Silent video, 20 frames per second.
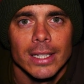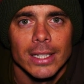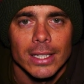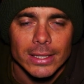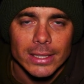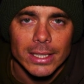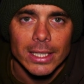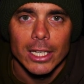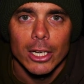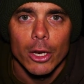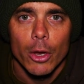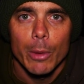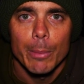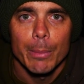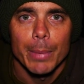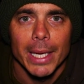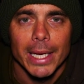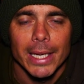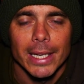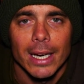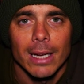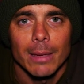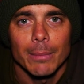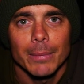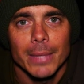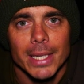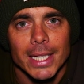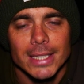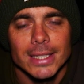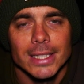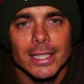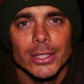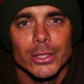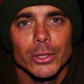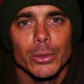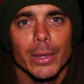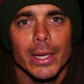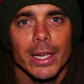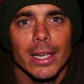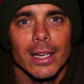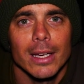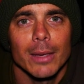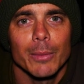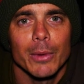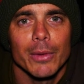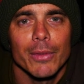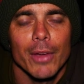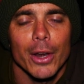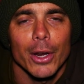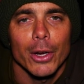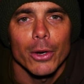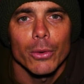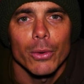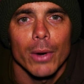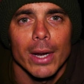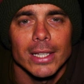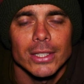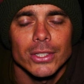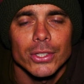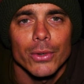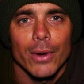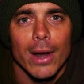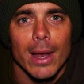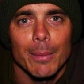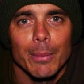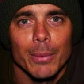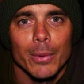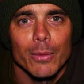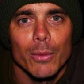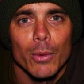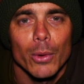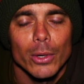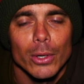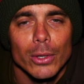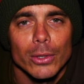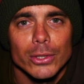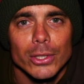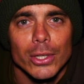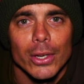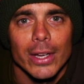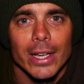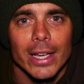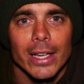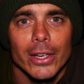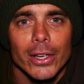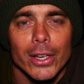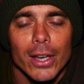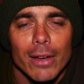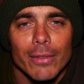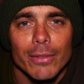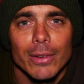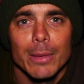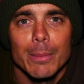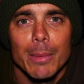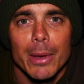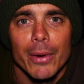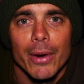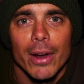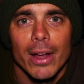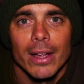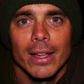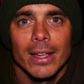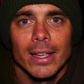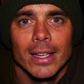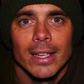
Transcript: I see the line picking up, hit into it, and we've had a great scrap with what looks like a lovely mirror.